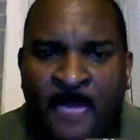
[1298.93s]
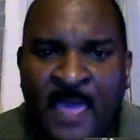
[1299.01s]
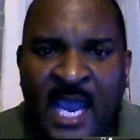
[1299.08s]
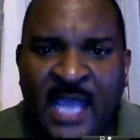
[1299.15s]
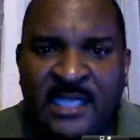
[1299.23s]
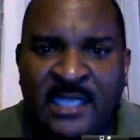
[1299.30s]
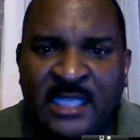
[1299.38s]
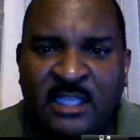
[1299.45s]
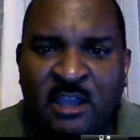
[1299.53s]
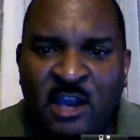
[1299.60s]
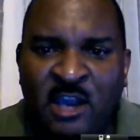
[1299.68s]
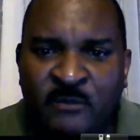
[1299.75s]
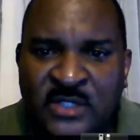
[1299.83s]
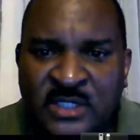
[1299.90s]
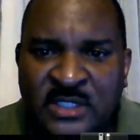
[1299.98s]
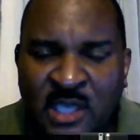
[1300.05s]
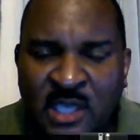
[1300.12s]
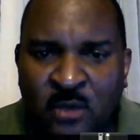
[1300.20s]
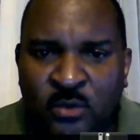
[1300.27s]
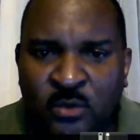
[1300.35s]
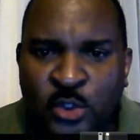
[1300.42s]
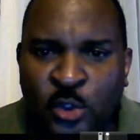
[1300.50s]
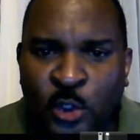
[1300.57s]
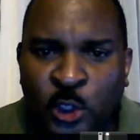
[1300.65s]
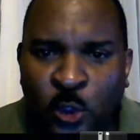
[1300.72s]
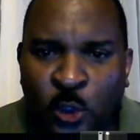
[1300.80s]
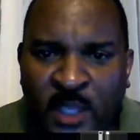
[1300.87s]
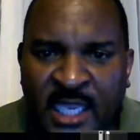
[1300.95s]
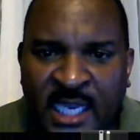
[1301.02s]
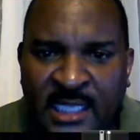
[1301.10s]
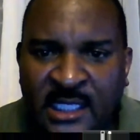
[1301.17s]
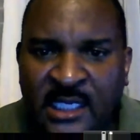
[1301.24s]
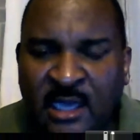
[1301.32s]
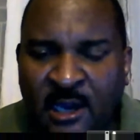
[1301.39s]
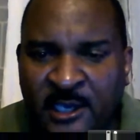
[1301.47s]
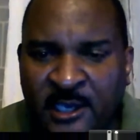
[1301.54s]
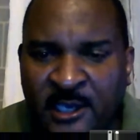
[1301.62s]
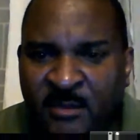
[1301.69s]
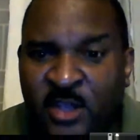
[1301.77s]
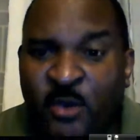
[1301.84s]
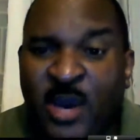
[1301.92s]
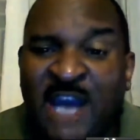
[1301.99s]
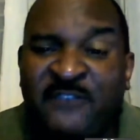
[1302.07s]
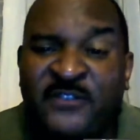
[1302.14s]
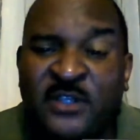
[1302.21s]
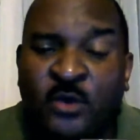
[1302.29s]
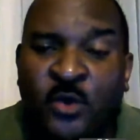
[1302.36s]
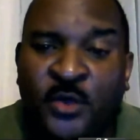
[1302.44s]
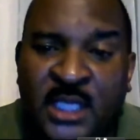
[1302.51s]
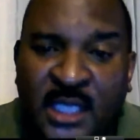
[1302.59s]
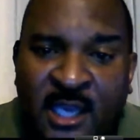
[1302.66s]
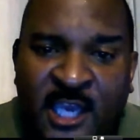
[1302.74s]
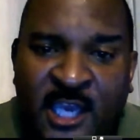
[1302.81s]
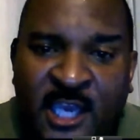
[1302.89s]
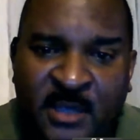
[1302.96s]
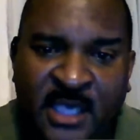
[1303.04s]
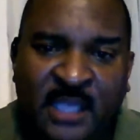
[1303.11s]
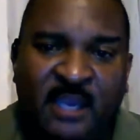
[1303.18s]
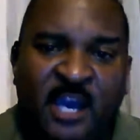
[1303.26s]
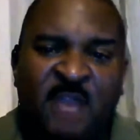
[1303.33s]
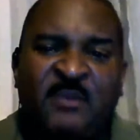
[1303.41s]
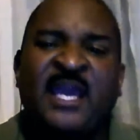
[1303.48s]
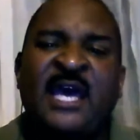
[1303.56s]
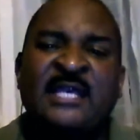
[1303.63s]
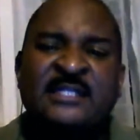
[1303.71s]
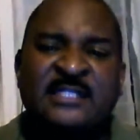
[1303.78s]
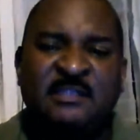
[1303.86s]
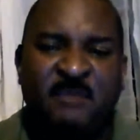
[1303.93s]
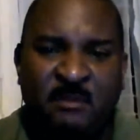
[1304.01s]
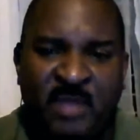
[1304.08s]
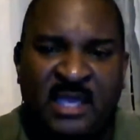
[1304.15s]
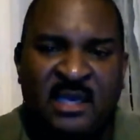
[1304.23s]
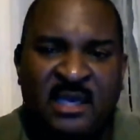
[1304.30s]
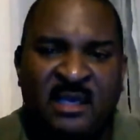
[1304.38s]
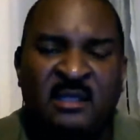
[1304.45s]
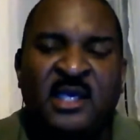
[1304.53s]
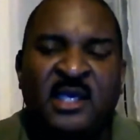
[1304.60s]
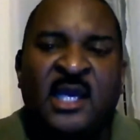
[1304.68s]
And it comes down to looking at the economy. You have to grow the economy. The economy has to be bigger.